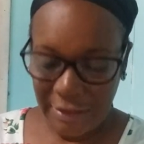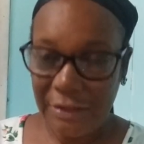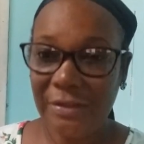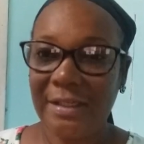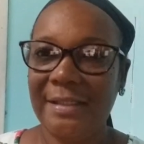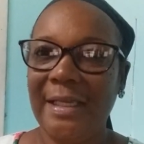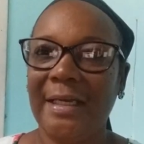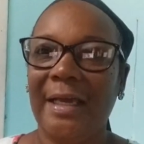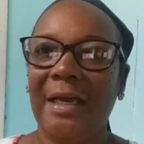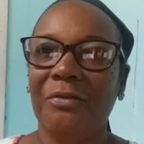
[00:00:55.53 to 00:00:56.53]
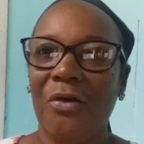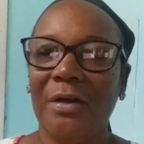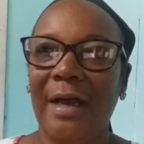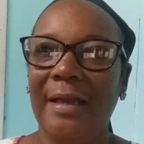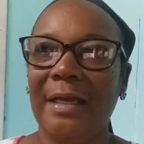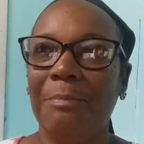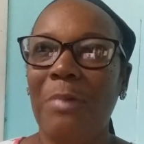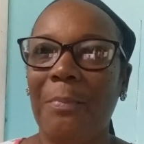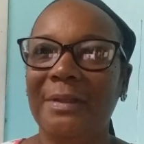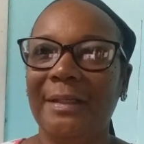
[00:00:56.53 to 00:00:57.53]
She just take like a raw garlic and
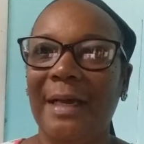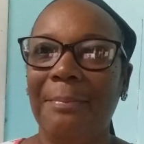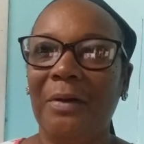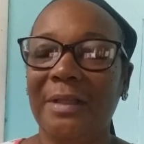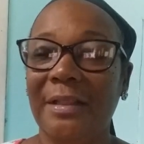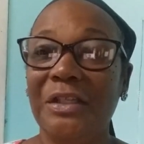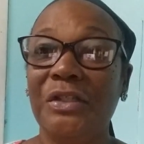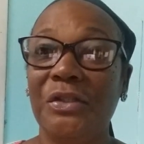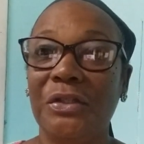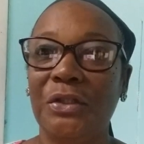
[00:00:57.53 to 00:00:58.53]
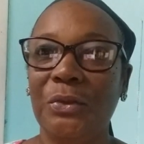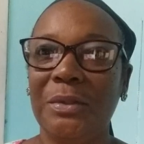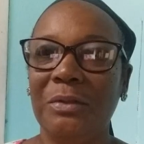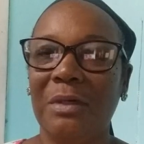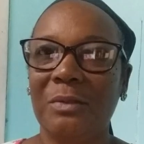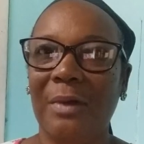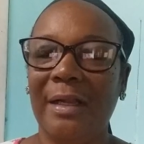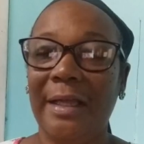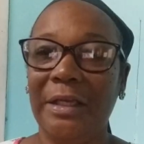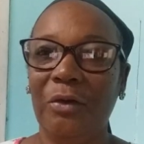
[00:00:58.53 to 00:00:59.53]
pop it in her mouth. I think she used to chew it too as
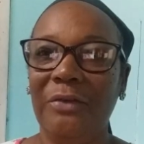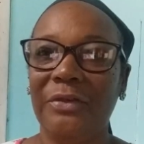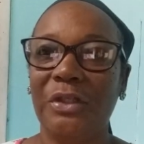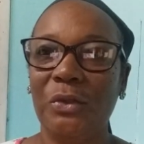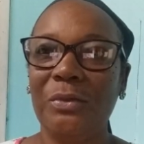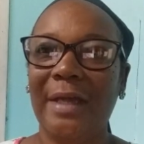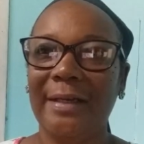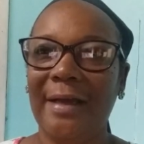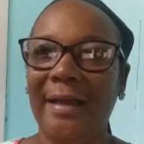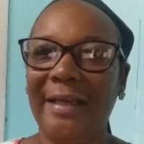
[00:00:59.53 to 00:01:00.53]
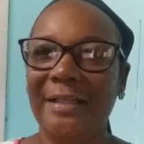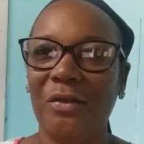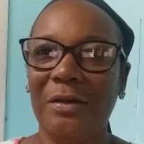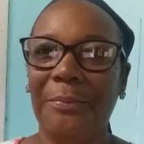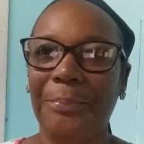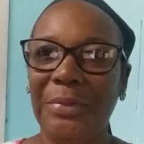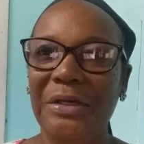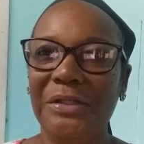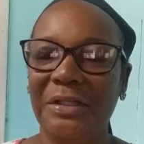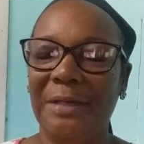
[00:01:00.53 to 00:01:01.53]
well. And you know, if you chew that garlic, it sort of
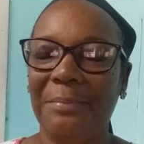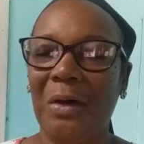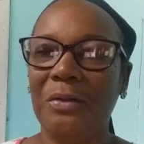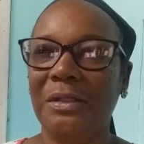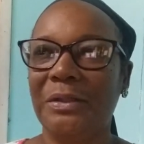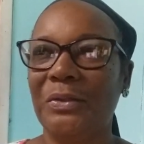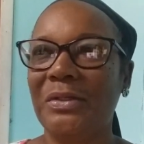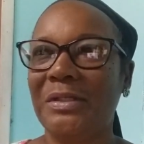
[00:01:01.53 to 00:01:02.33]
burns in your mouth, you know?